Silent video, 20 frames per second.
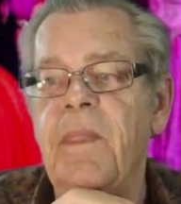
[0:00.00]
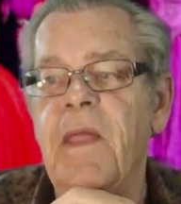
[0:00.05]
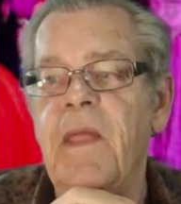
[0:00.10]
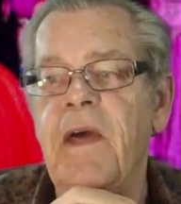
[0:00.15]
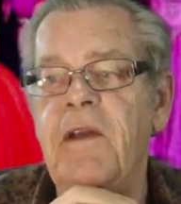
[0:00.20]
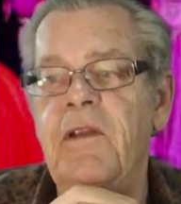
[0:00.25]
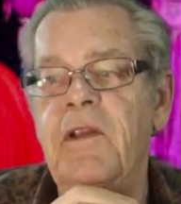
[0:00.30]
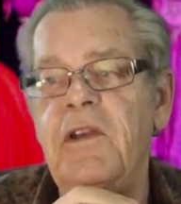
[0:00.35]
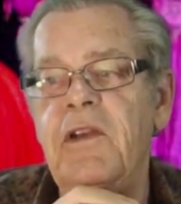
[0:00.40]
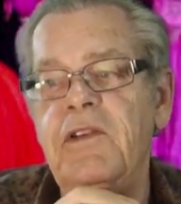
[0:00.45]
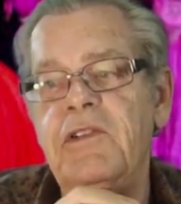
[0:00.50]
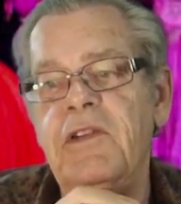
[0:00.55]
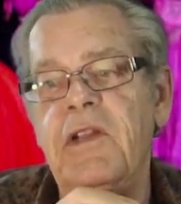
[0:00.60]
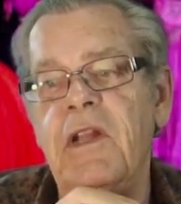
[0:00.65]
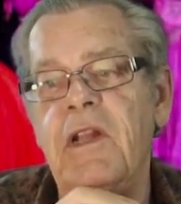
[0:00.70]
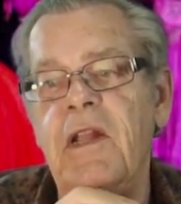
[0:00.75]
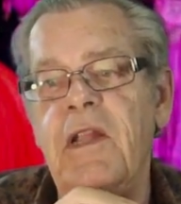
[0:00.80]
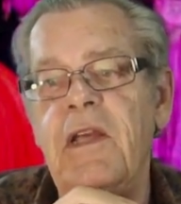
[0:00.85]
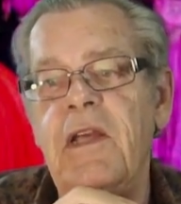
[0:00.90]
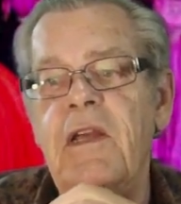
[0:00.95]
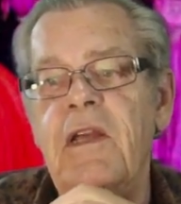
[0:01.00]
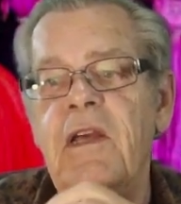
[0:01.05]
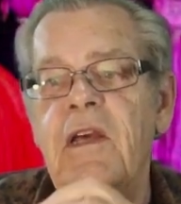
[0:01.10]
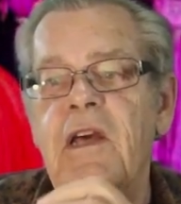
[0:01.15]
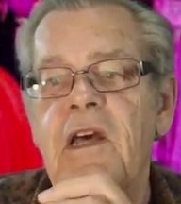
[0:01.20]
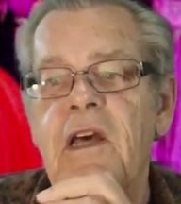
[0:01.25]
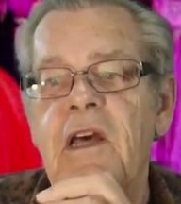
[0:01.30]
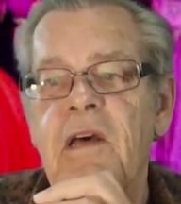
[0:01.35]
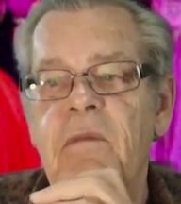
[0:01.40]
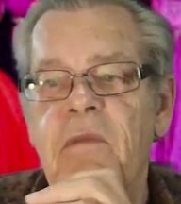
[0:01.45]
Additionally,
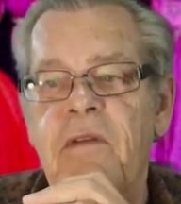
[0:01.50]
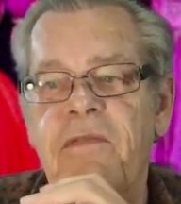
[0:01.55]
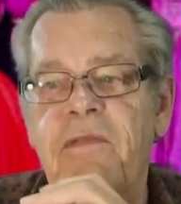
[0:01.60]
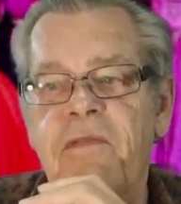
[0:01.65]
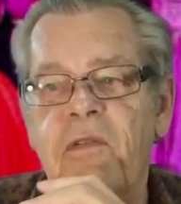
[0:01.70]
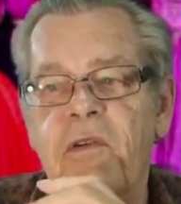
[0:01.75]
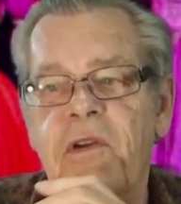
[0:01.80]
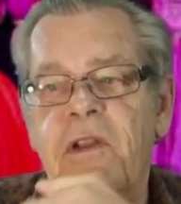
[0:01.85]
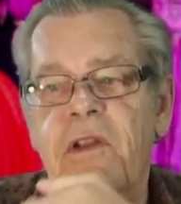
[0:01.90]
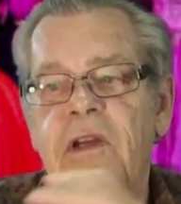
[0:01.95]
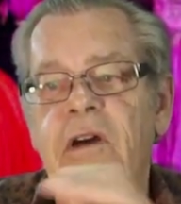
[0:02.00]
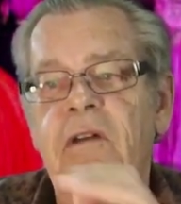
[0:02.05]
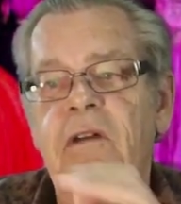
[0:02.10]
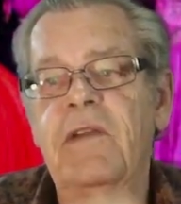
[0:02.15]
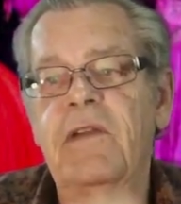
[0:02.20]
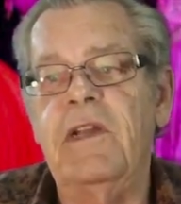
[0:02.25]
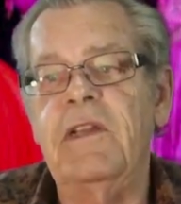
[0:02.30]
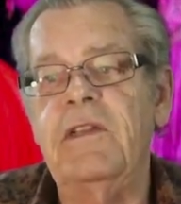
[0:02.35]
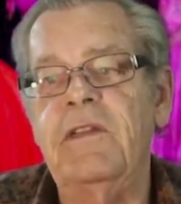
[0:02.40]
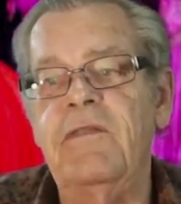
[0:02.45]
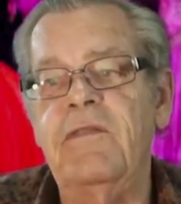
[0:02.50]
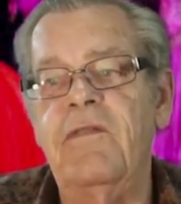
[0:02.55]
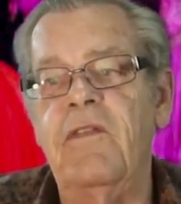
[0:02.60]
before delving